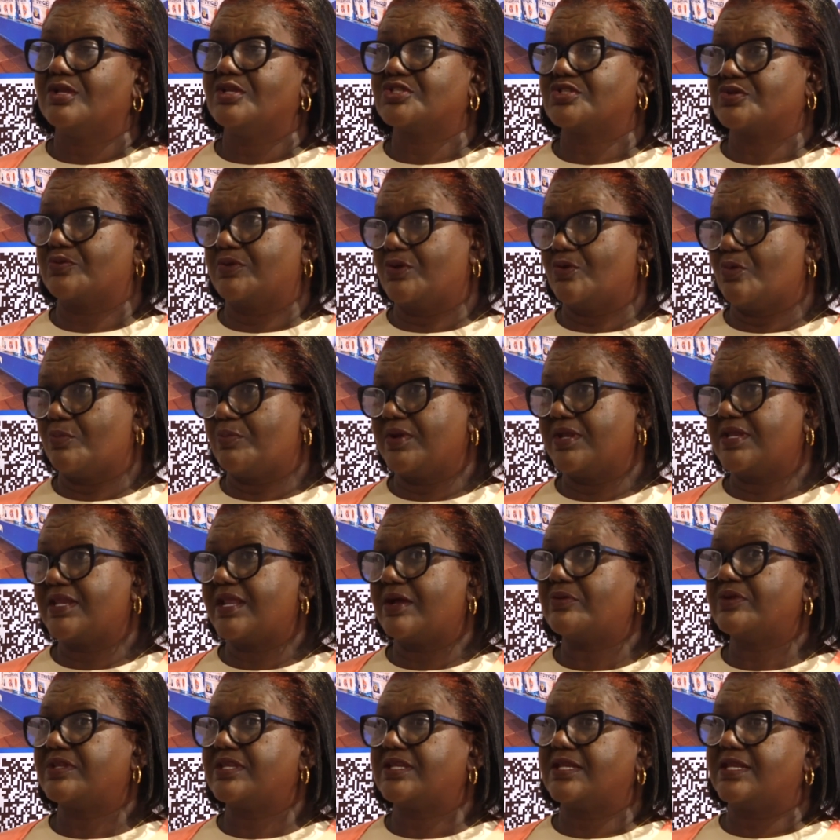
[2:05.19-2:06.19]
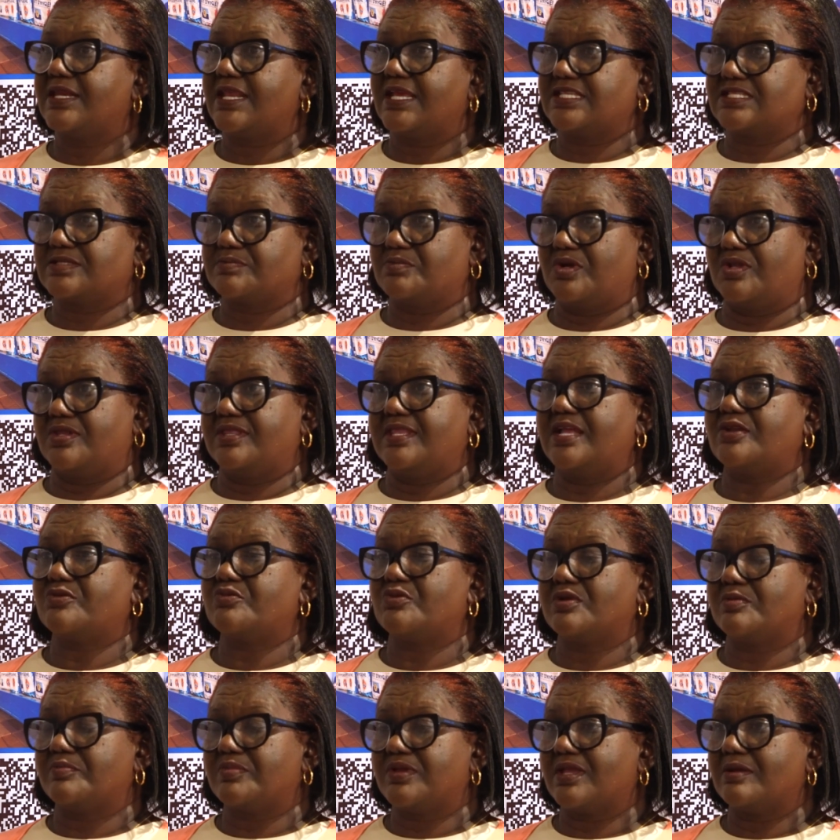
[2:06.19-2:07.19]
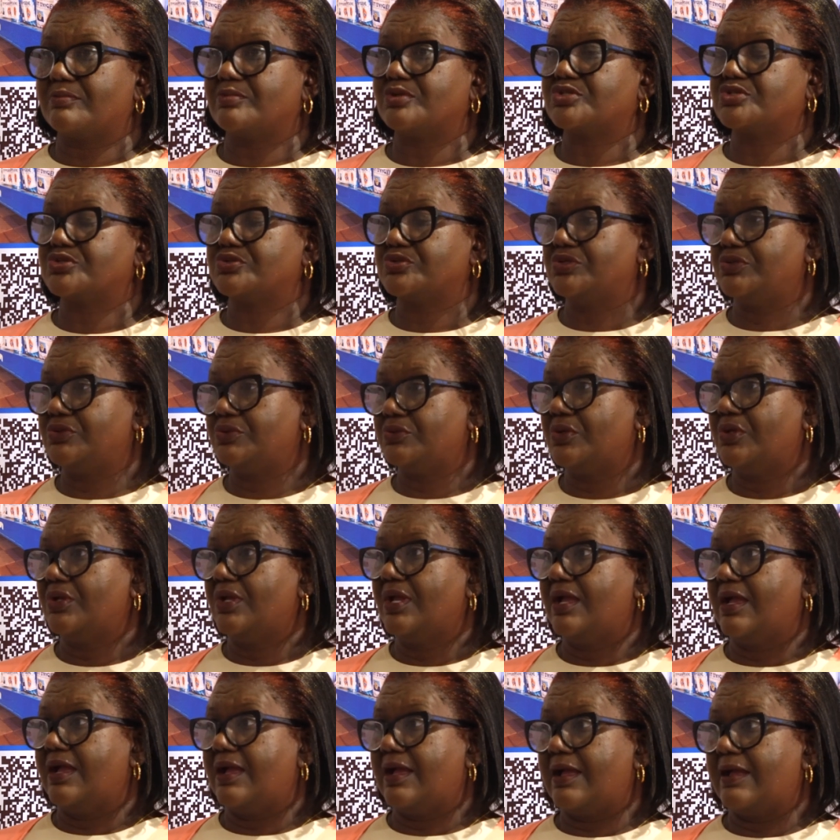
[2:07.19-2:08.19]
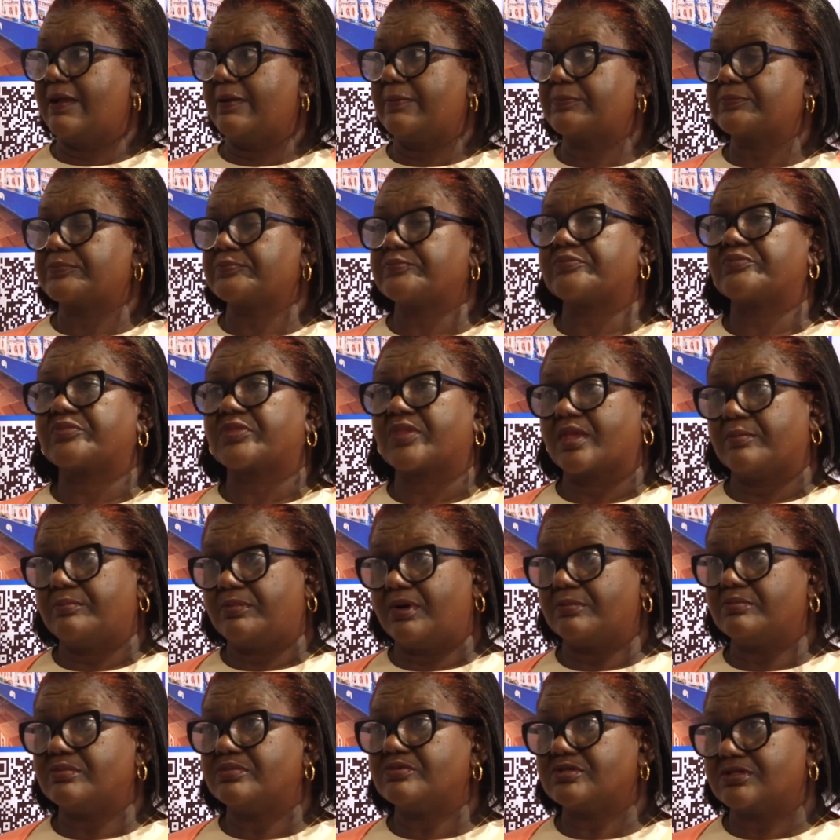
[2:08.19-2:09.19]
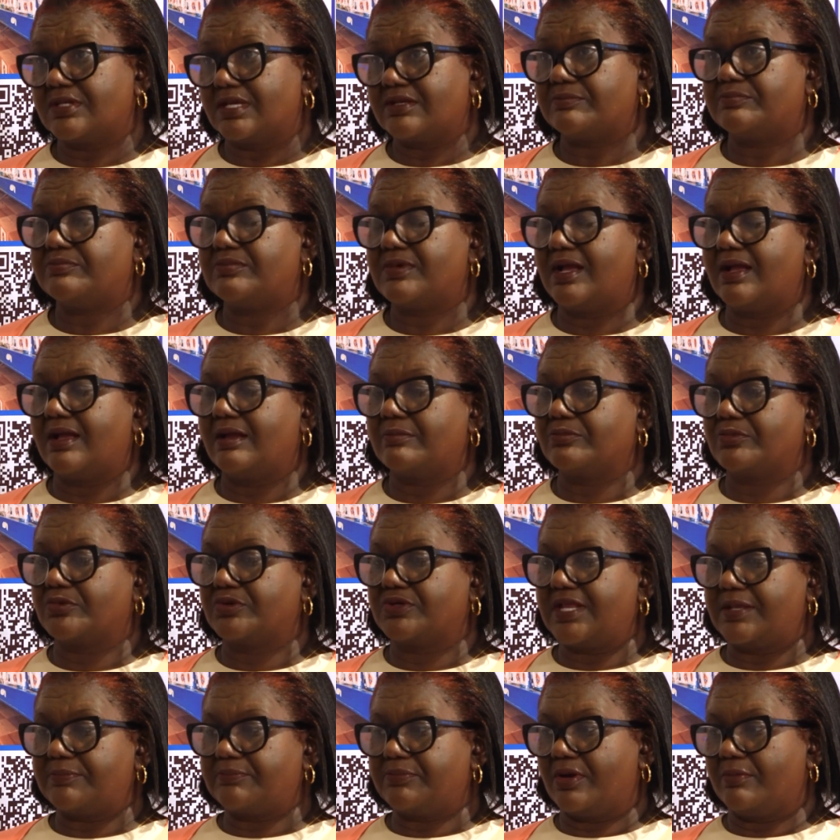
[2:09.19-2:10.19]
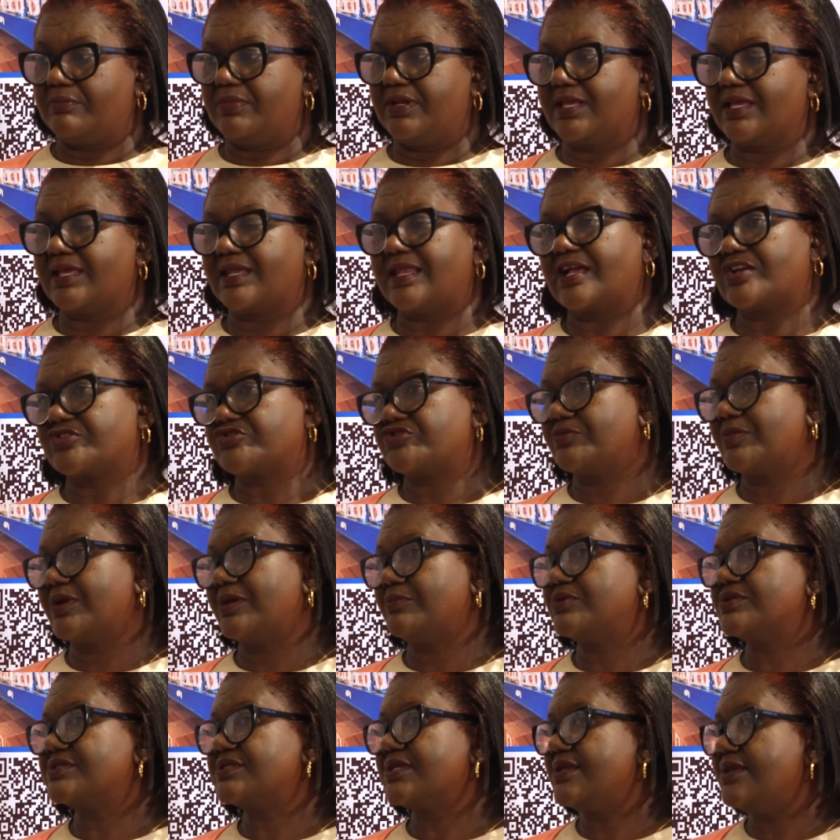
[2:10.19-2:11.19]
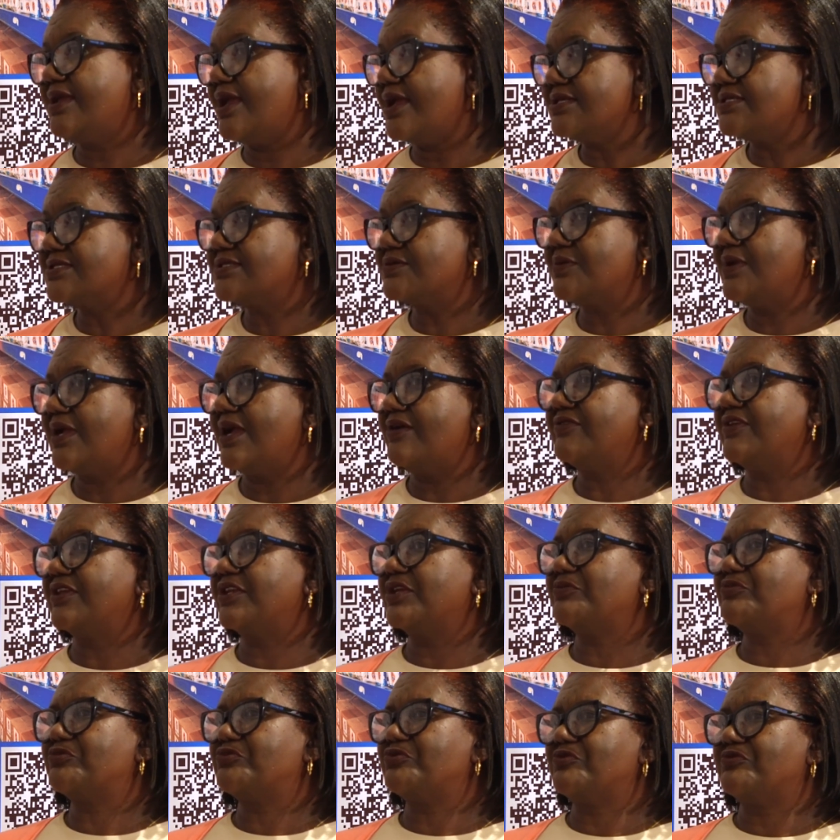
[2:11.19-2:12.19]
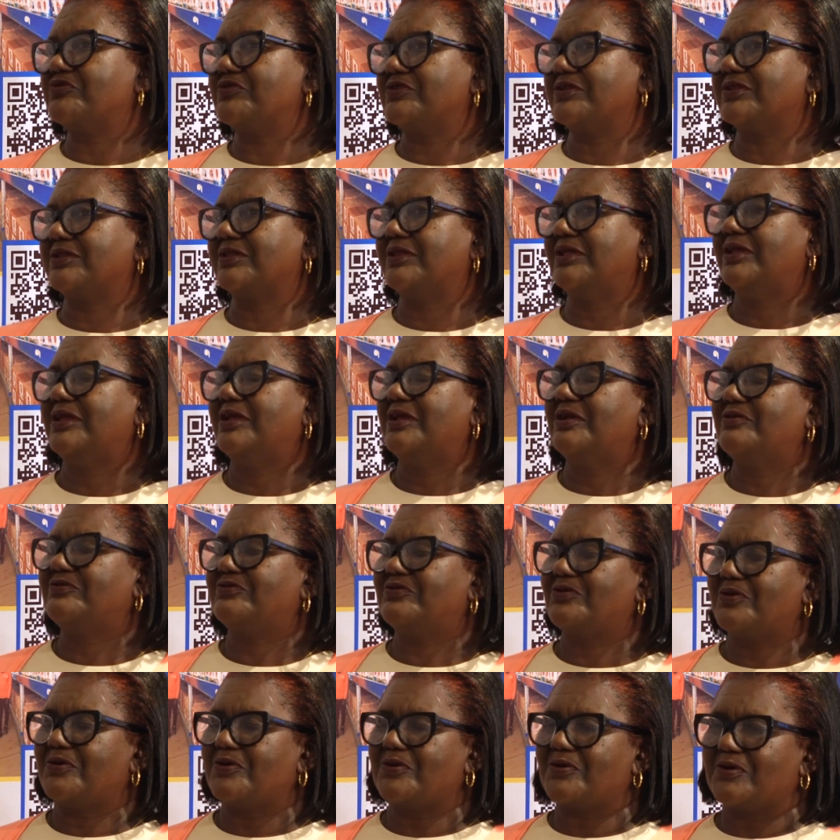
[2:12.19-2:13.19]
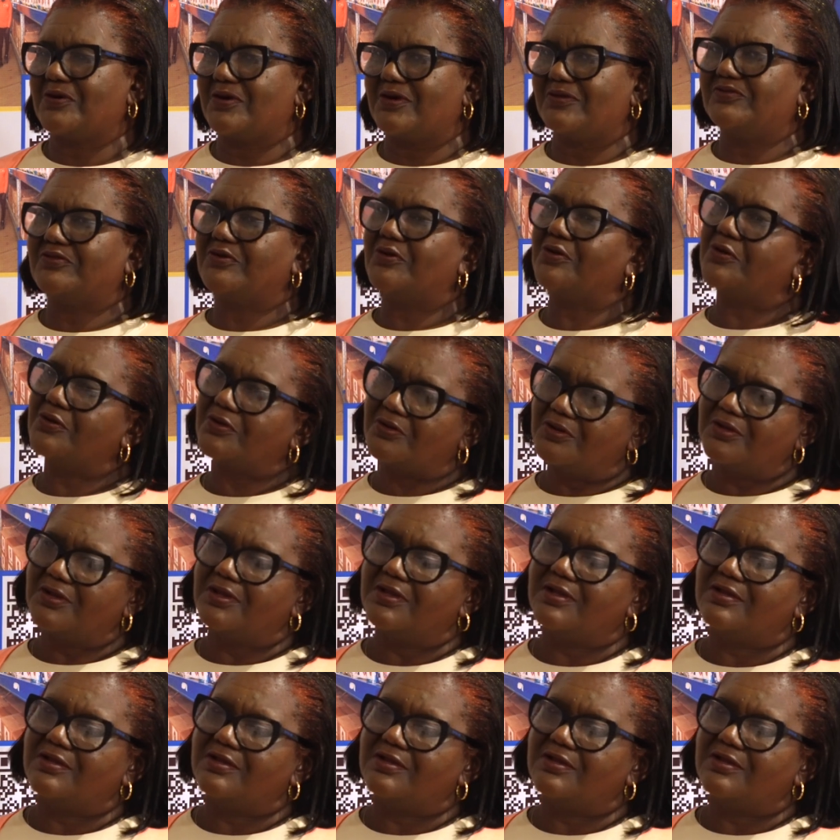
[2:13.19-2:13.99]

So we're hoping that within the next month that we'll be able to go that public and actually be able to say, yes, we have that approval for